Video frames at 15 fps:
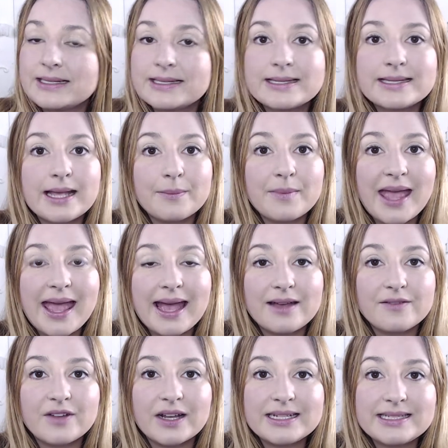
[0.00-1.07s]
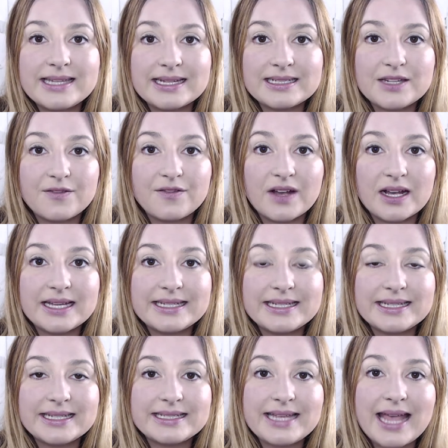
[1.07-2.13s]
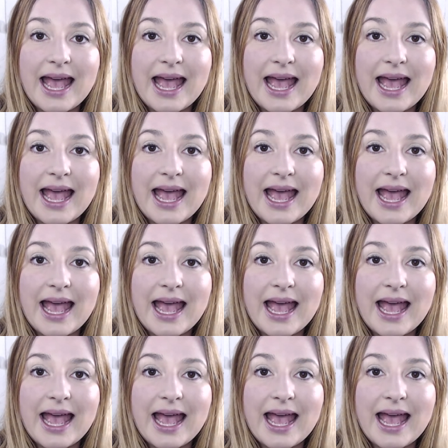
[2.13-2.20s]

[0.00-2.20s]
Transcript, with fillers: Some have identified it